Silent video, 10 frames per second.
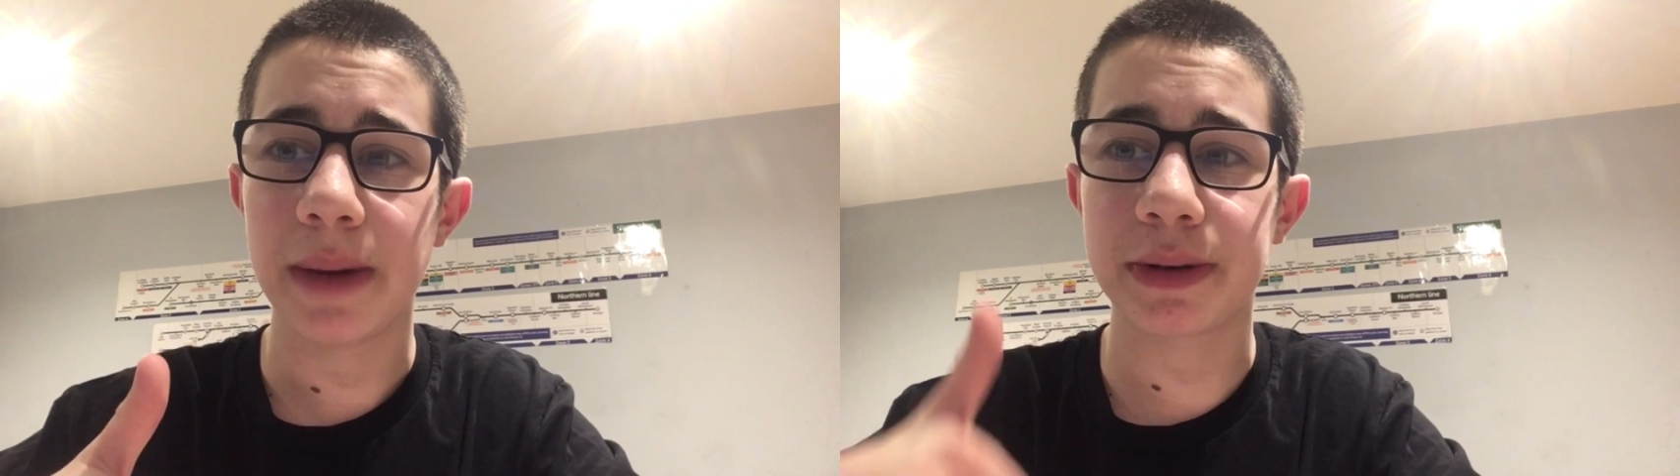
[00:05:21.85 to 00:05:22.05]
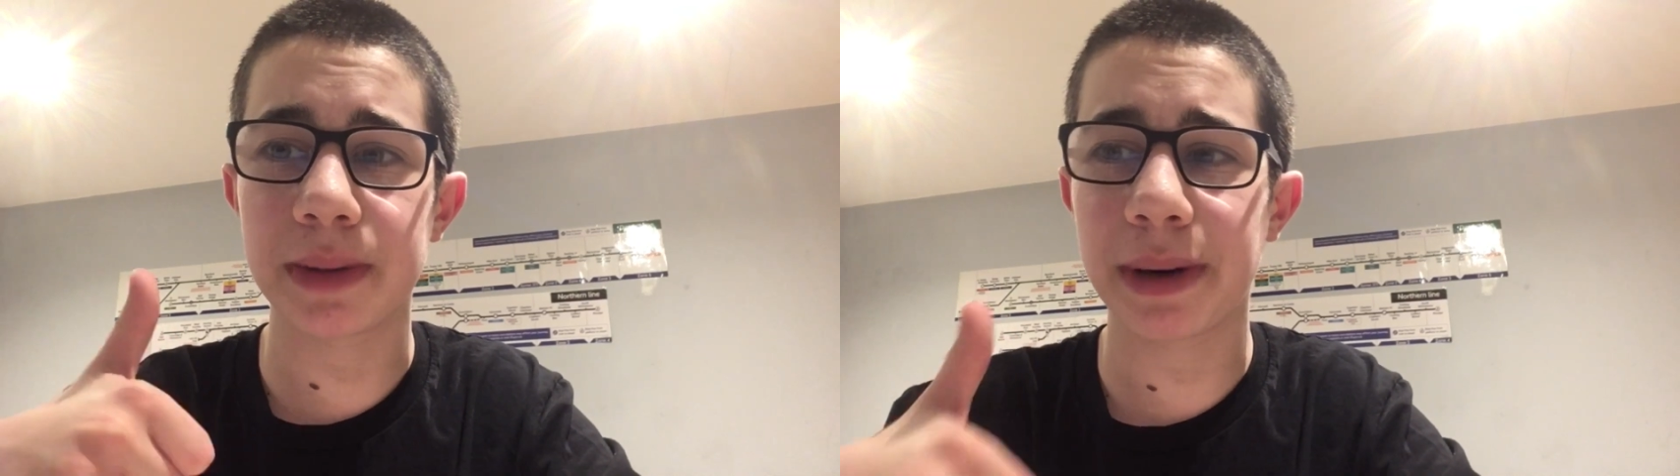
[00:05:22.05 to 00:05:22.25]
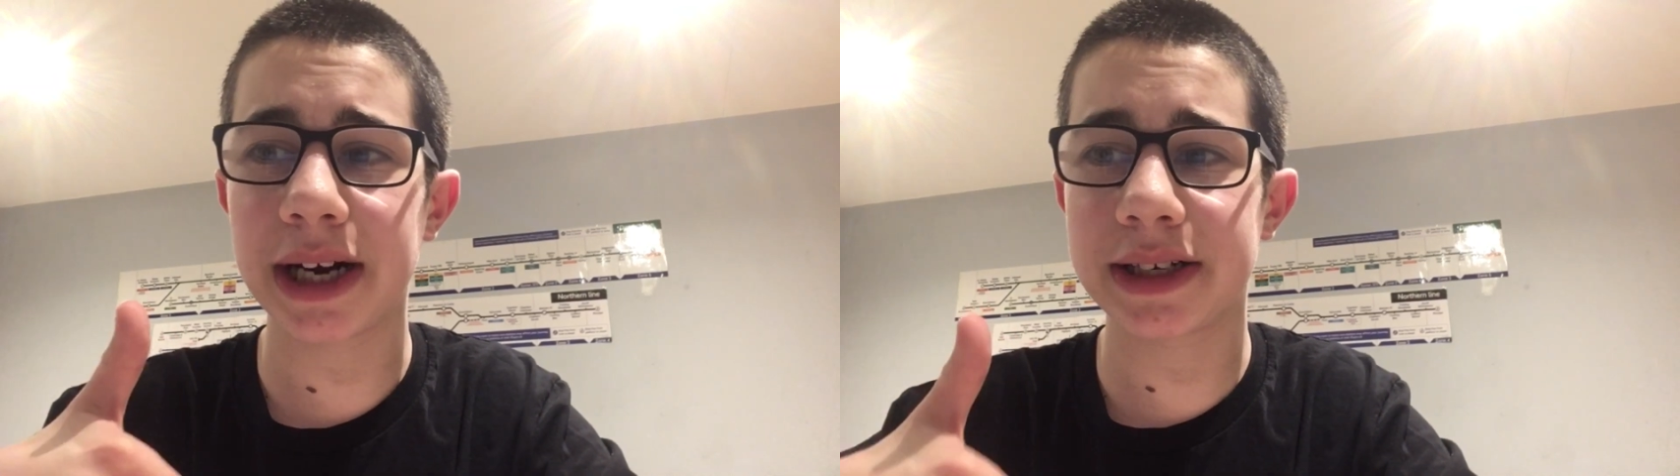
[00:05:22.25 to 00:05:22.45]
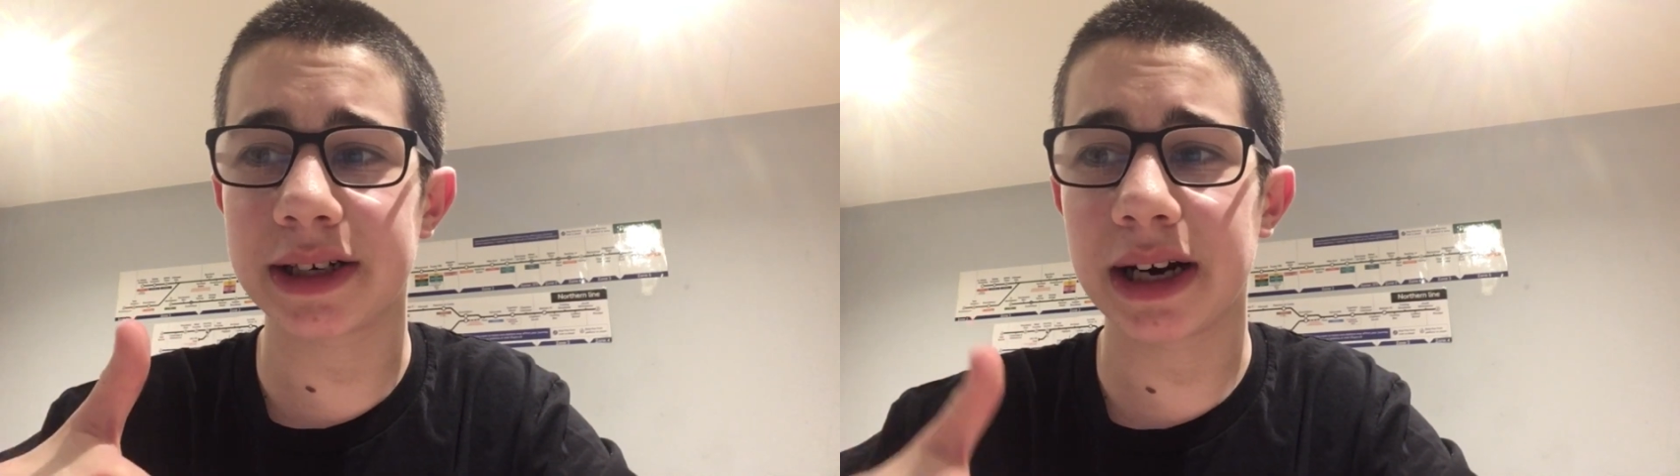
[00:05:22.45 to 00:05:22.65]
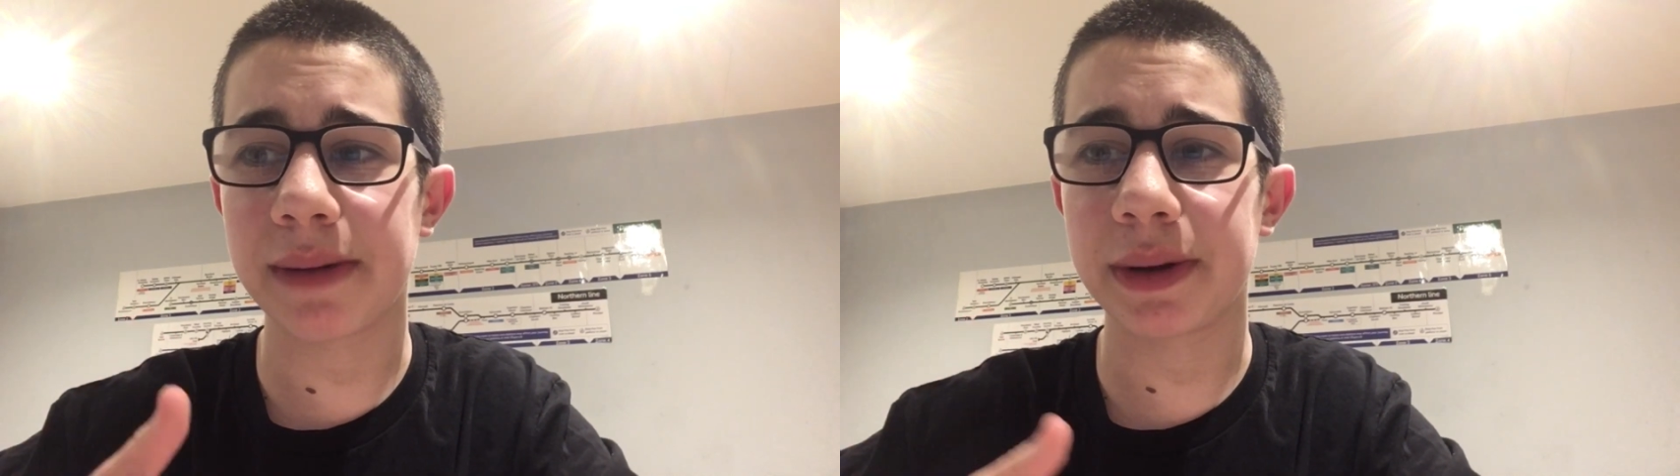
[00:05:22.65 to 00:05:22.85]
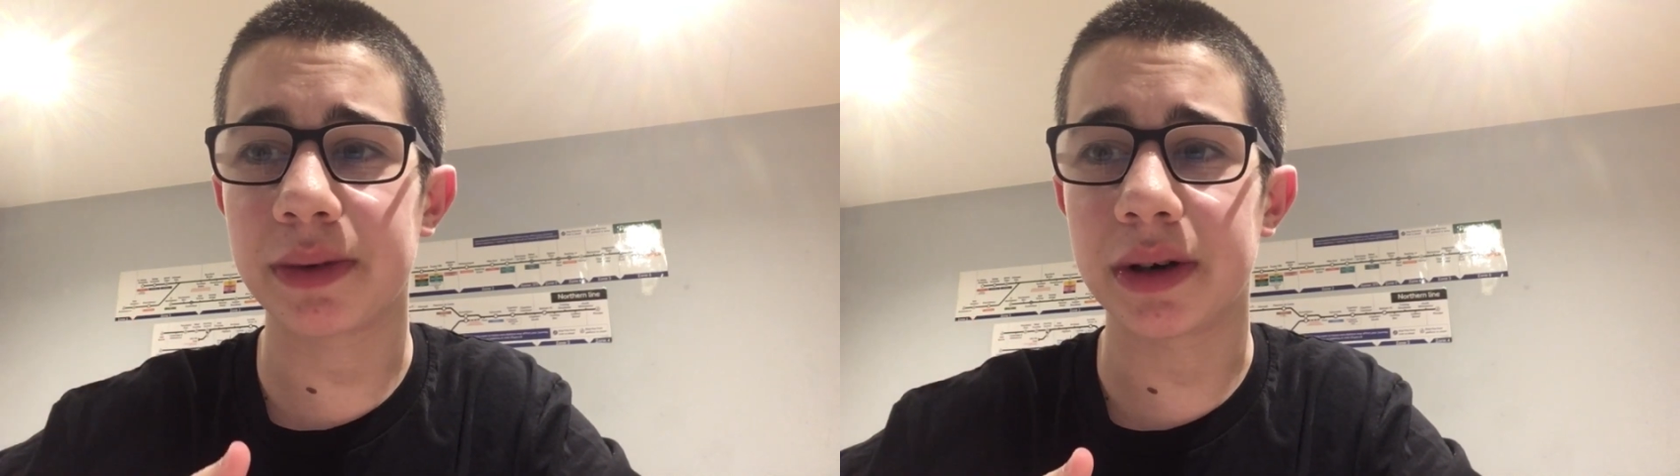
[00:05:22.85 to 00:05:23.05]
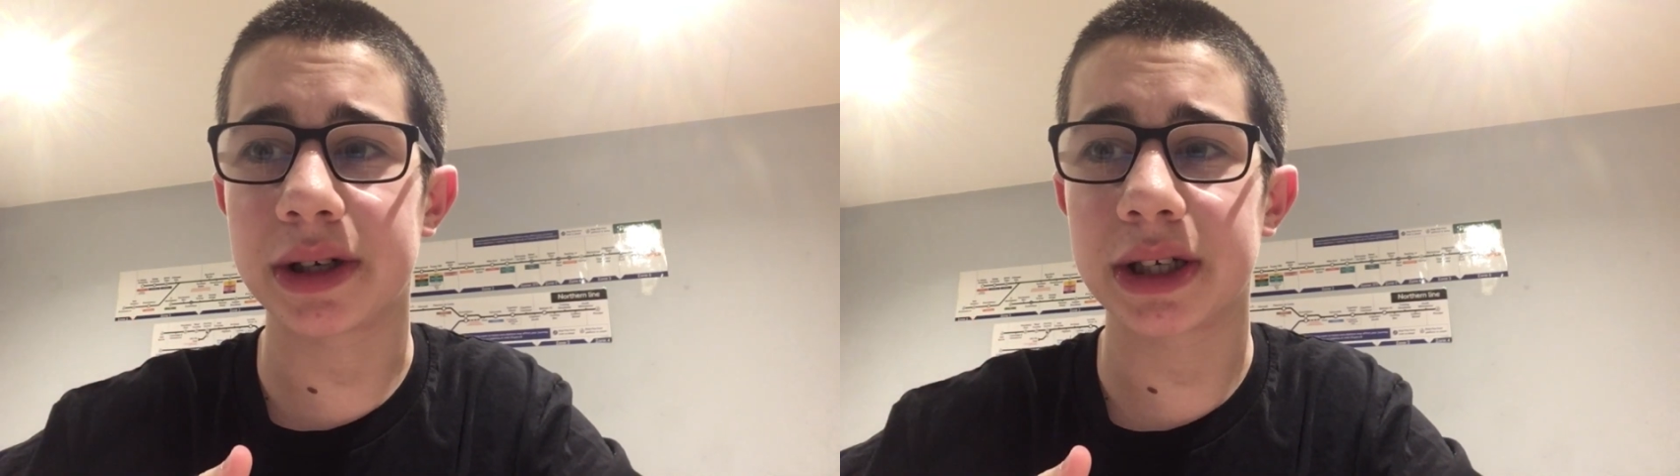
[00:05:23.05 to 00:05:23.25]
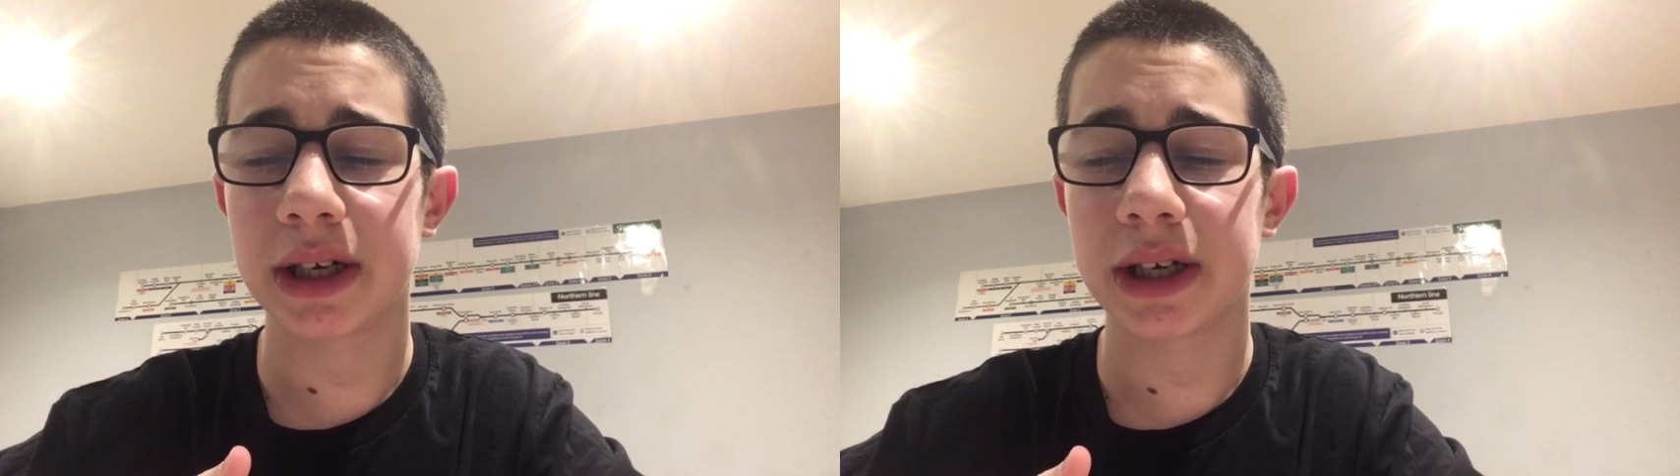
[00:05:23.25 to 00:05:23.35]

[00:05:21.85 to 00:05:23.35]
between Paddington and Abbey Wood.